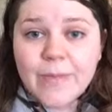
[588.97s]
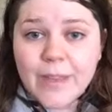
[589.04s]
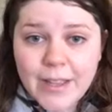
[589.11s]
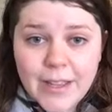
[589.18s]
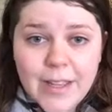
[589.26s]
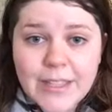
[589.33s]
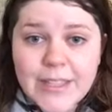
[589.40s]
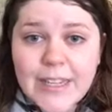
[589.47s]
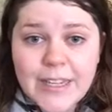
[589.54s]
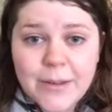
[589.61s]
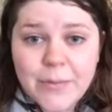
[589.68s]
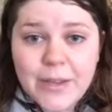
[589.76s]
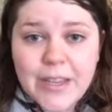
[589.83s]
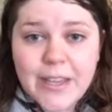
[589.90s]
Mm-hmm. It's going
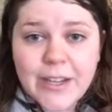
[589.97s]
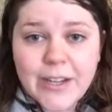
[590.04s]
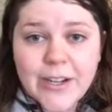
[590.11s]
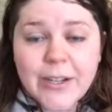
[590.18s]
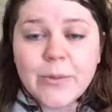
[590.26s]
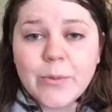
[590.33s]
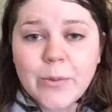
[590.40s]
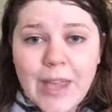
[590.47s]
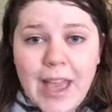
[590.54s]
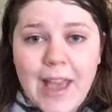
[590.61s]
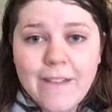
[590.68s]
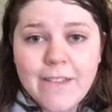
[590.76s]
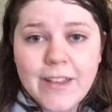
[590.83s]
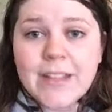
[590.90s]
to be here. We
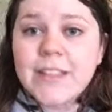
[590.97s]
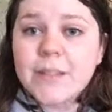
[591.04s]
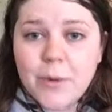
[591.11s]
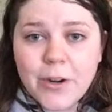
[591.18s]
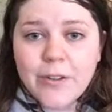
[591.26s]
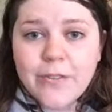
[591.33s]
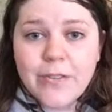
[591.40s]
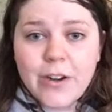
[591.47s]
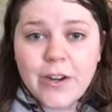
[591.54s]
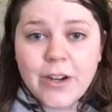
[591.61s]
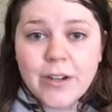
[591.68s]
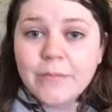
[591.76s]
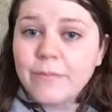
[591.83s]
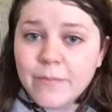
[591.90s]
have it. It's part of
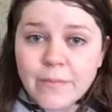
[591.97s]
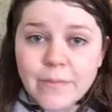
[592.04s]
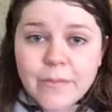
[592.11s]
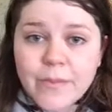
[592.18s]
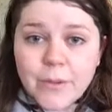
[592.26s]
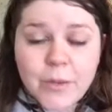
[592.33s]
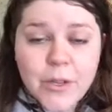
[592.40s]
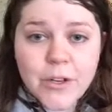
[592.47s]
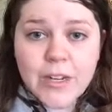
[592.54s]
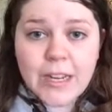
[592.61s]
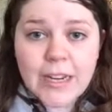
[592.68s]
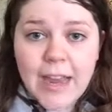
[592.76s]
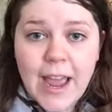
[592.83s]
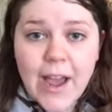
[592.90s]
our
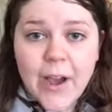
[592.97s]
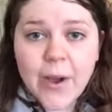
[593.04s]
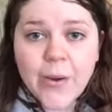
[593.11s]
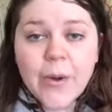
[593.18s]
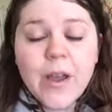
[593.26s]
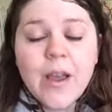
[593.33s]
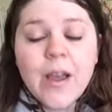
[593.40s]
community now.